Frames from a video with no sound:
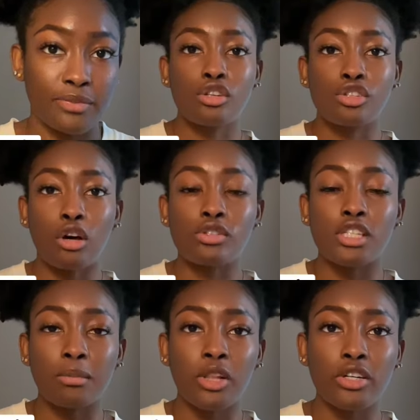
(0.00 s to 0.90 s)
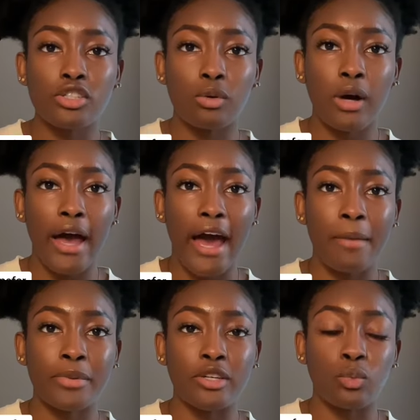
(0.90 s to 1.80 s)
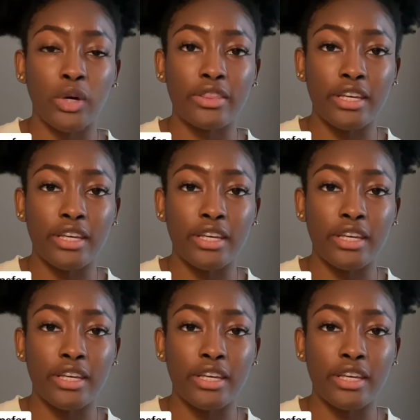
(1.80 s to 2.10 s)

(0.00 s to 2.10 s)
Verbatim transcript: So similar to what happened with